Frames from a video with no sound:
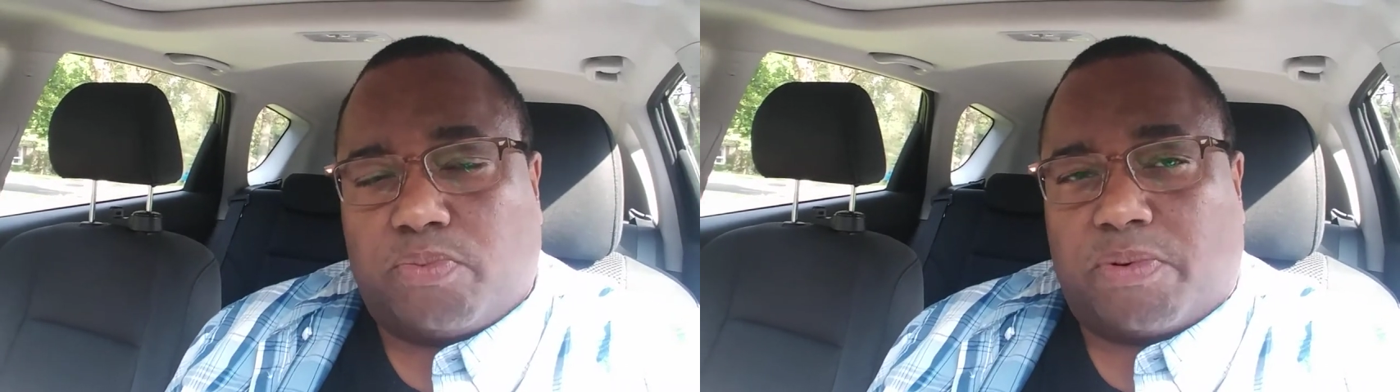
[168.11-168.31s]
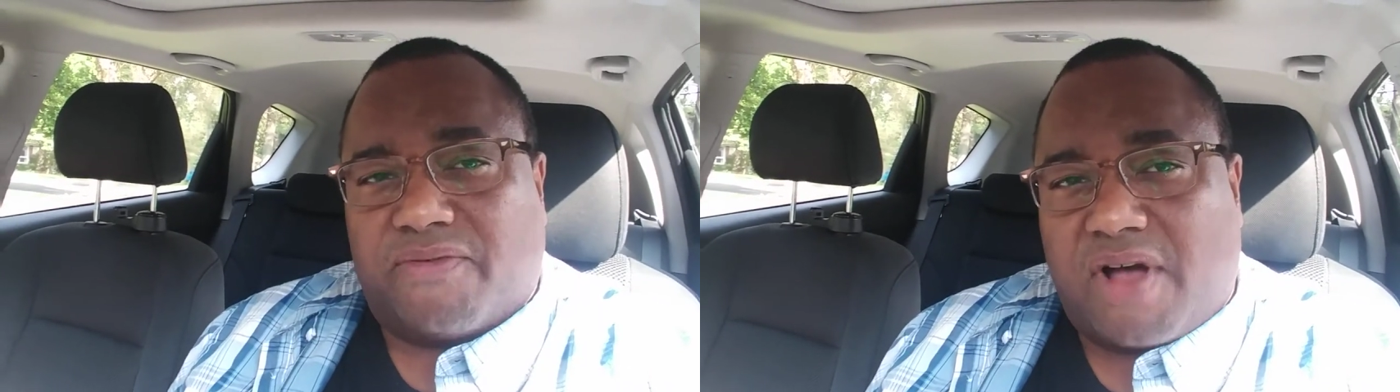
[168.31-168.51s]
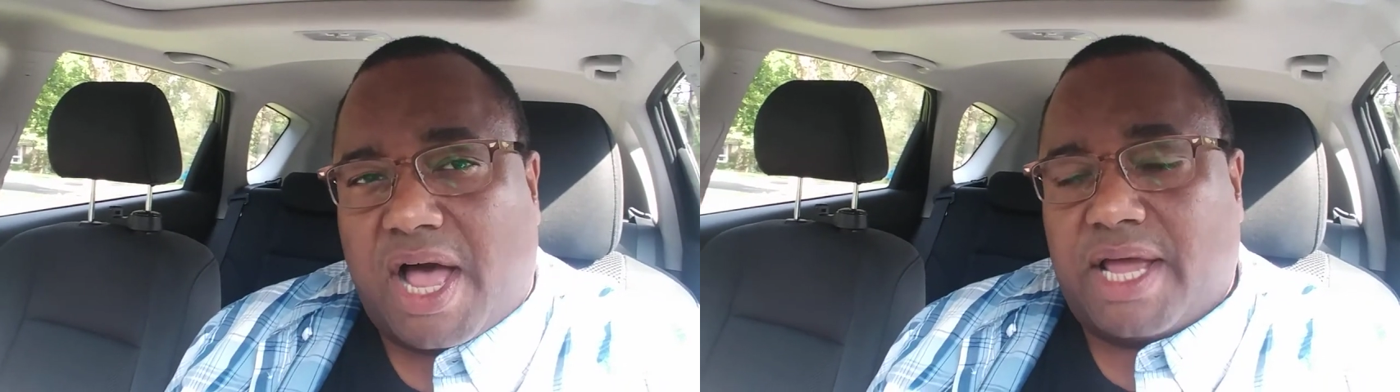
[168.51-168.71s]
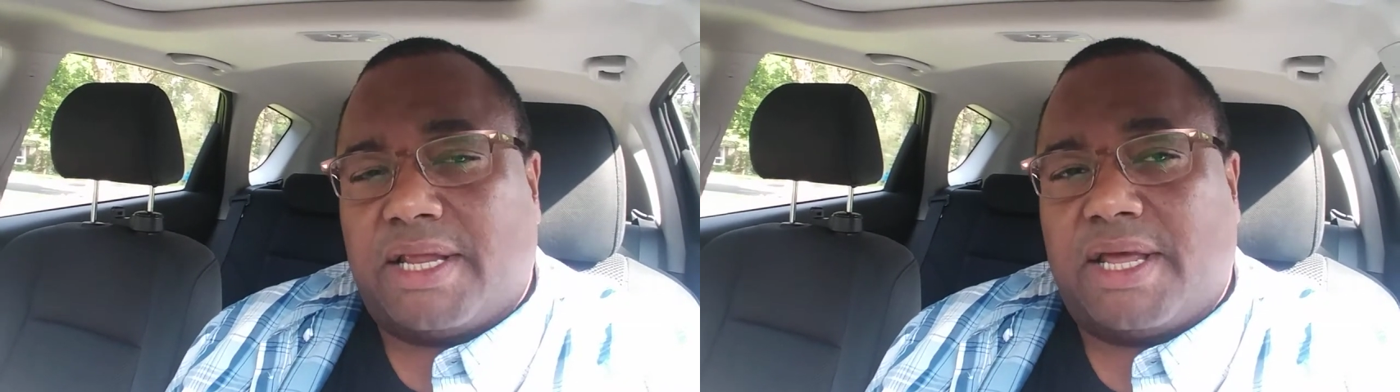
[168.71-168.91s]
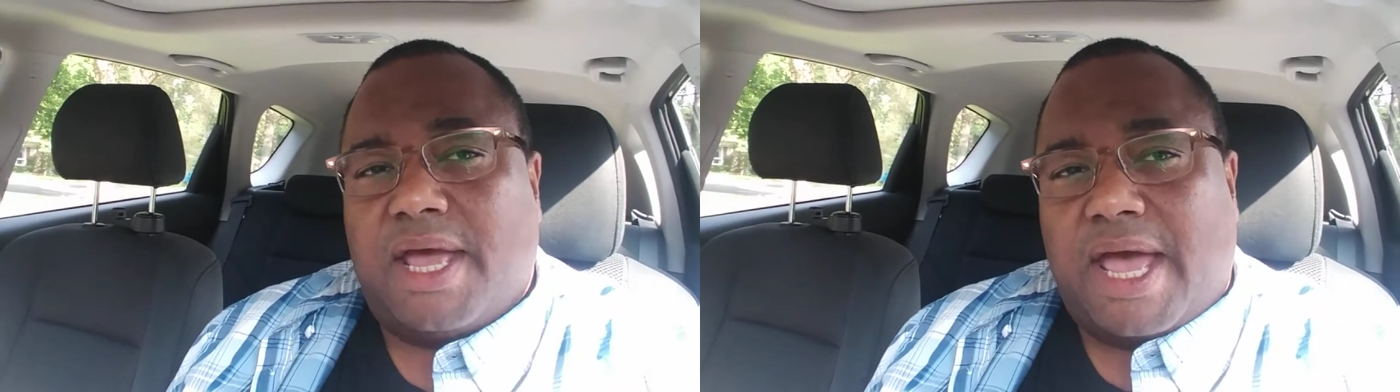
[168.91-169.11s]
provide
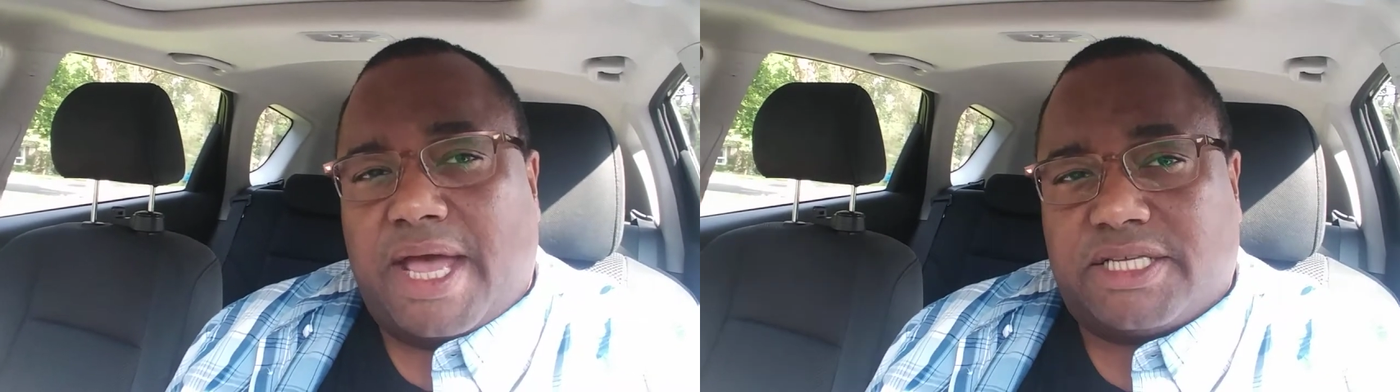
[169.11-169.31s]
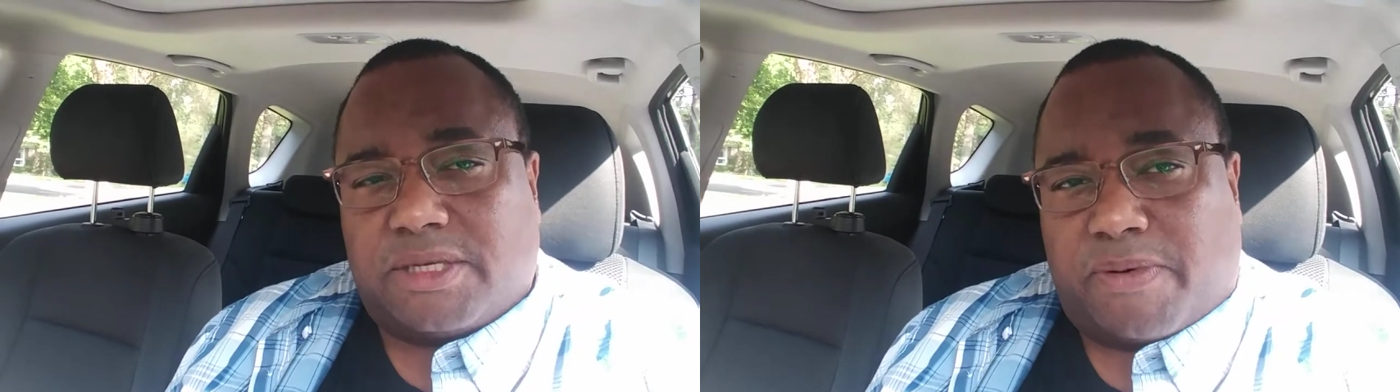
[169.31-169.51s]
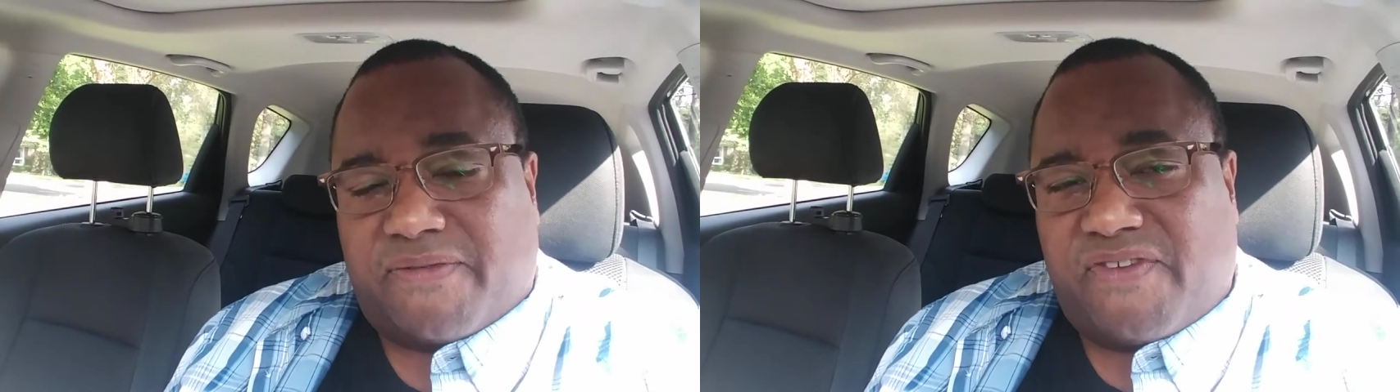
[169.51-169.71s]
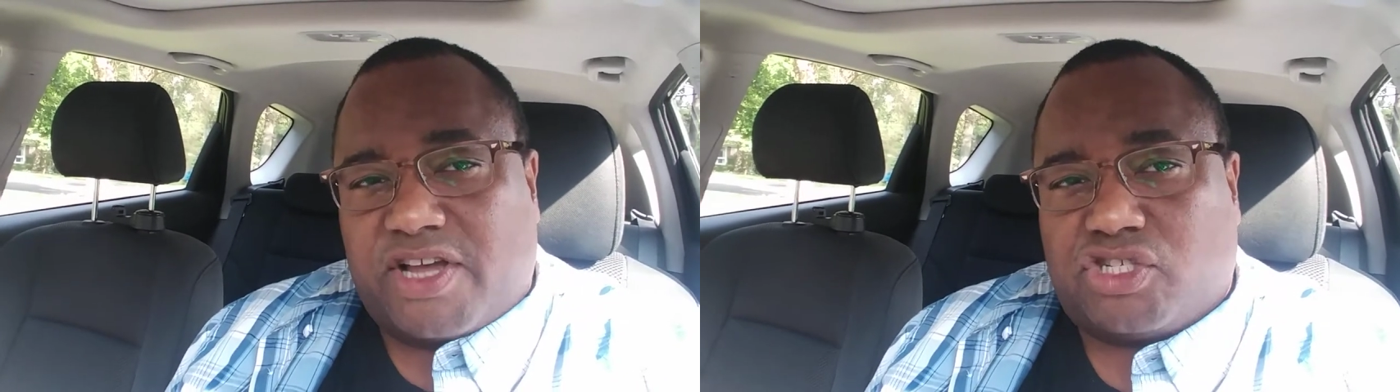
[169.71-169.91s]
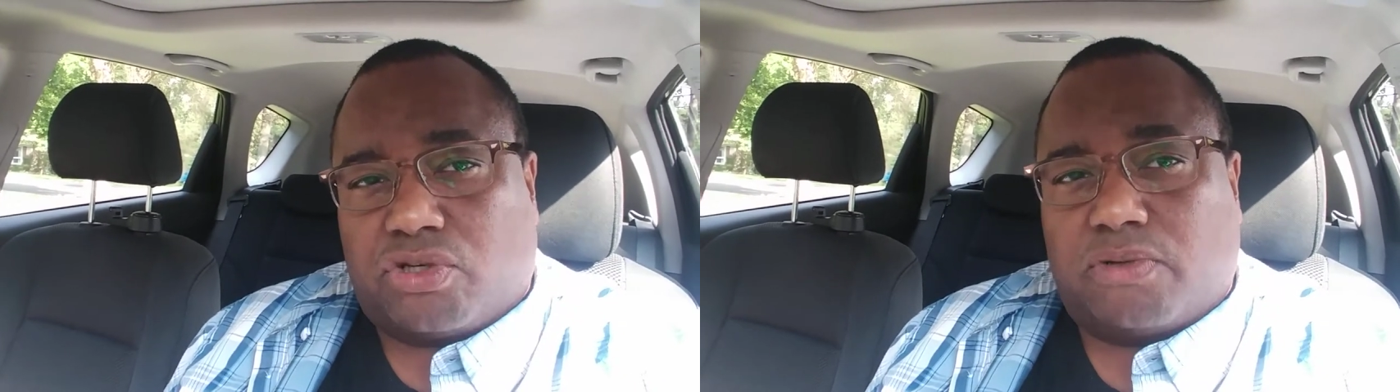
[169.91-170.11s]
as a
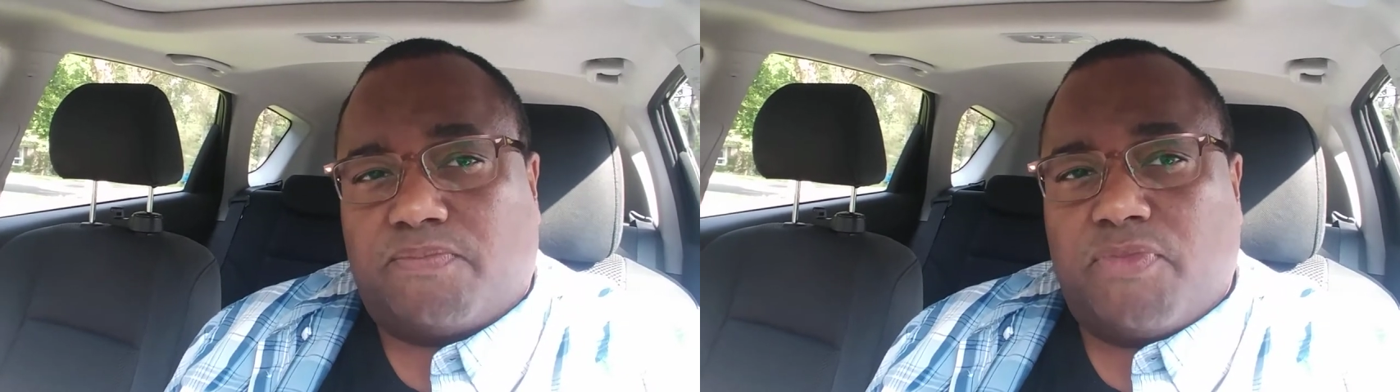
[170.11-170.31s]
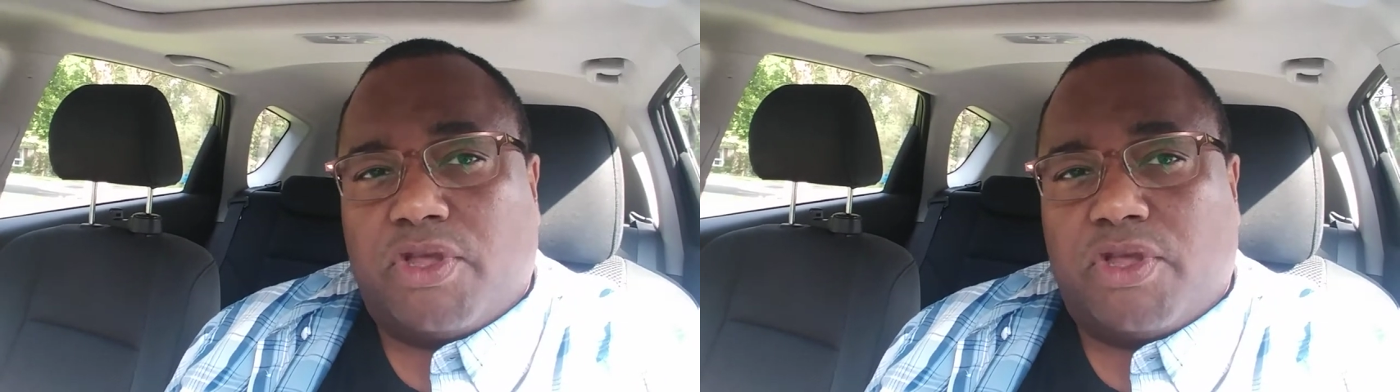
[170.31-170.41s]
professional.